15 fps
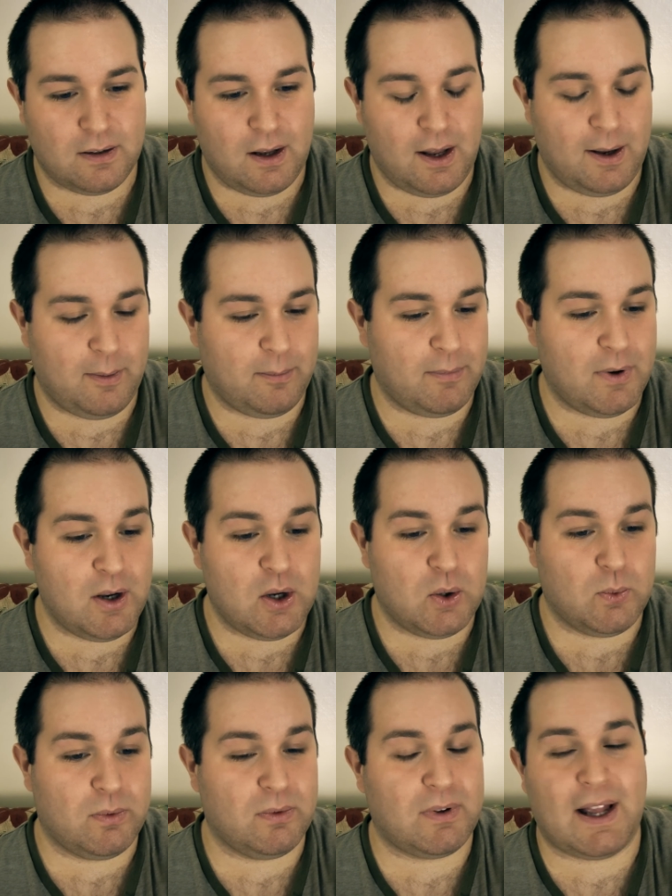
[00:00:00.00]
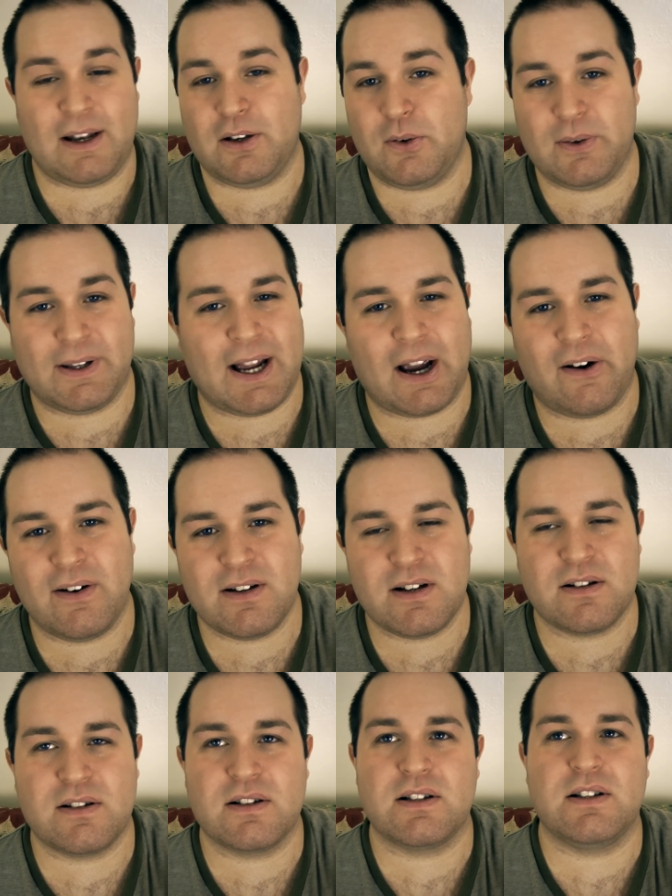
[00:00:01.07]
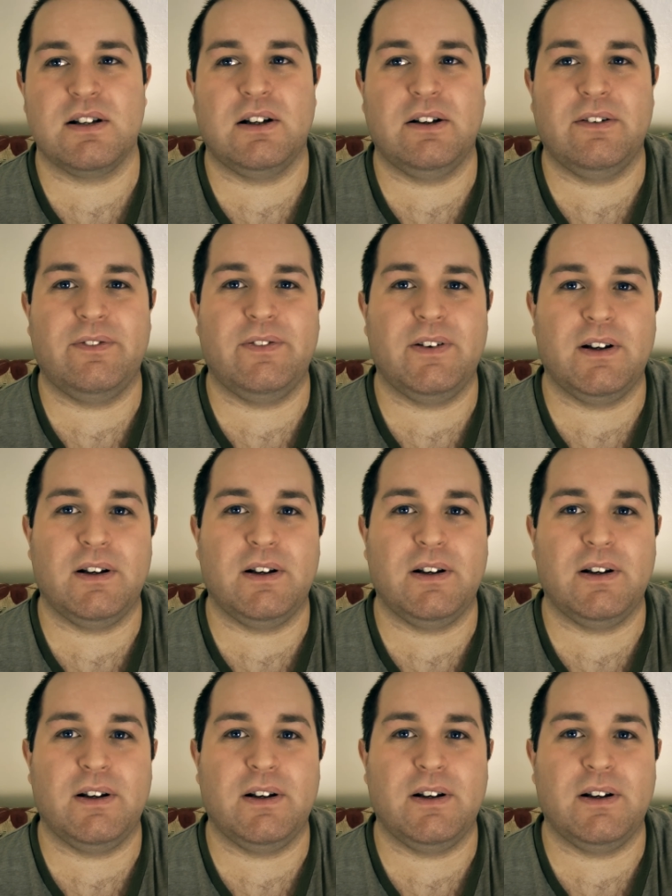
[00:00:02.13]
Um, like new characters and stuff